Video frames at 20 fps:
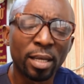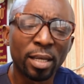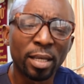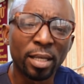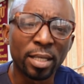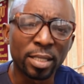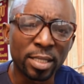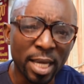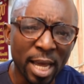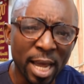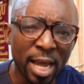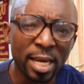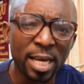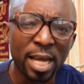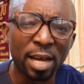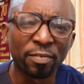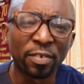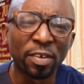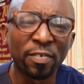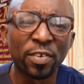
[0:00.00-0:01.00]
his aide
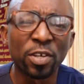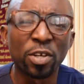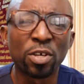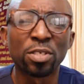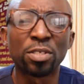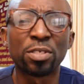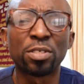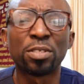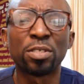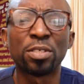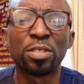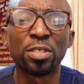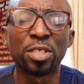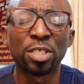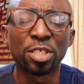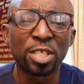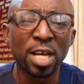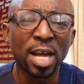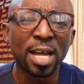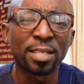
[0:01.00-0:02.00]
have given us
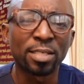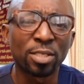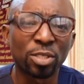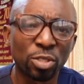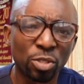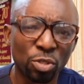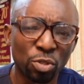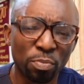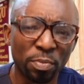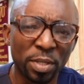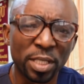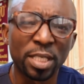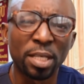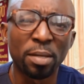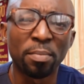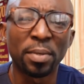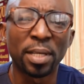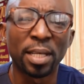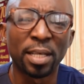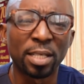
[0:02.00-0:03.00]
the chance to meet
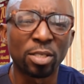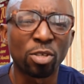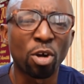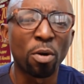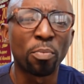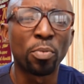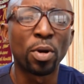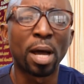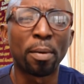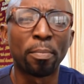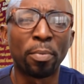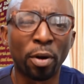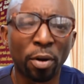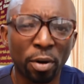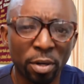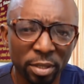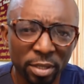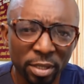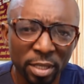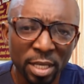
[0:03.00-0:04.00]
him in his humble
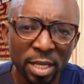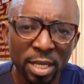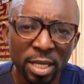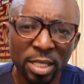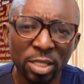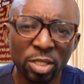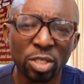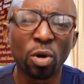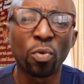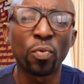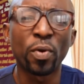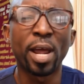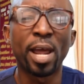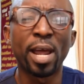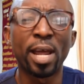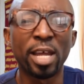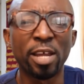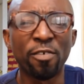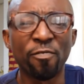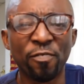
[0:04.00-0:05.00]
abode
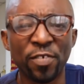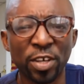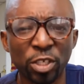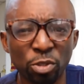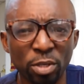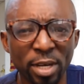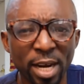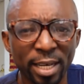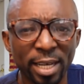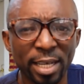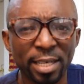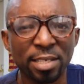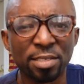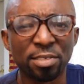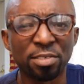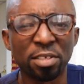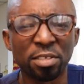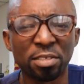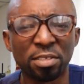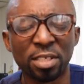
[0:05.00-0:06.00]
somewhere in Victoria Garden
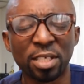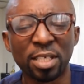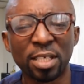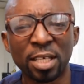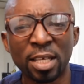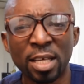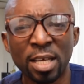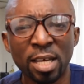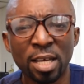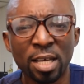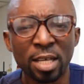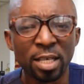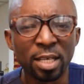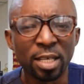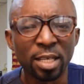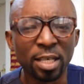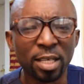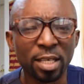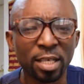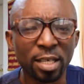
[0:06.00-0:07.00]
City,
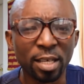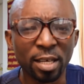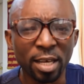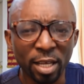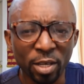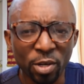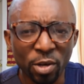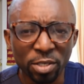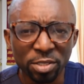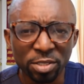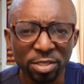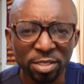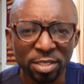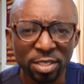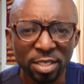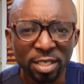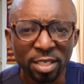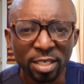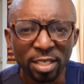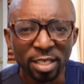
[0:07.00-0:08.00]
Lagos,
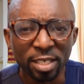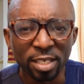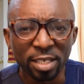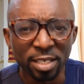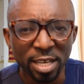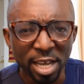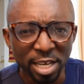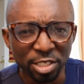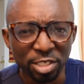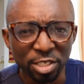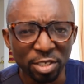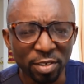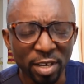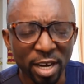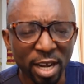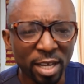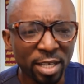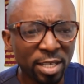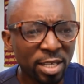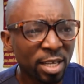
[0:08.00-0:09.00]

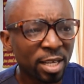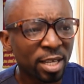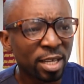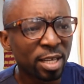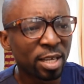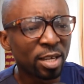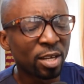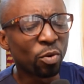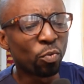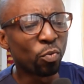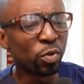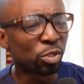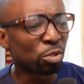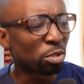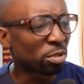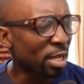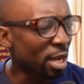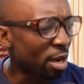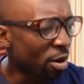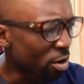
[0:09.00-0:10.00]
Nigeria. With
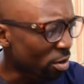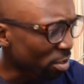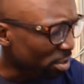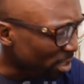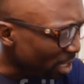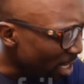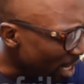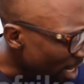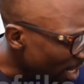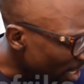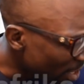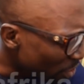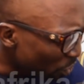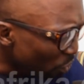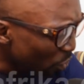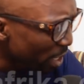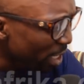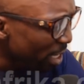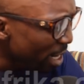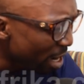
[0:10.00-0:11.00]
total honor, sir,
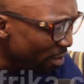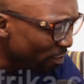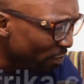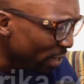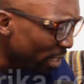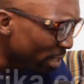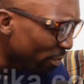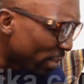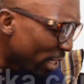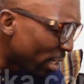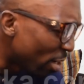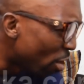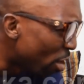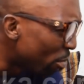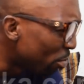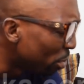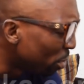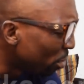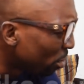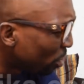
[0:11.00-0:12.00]
we are very, very
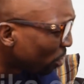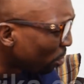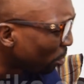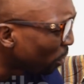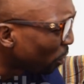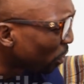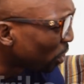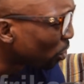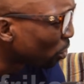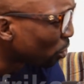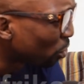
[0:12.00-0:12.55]
humble to be with you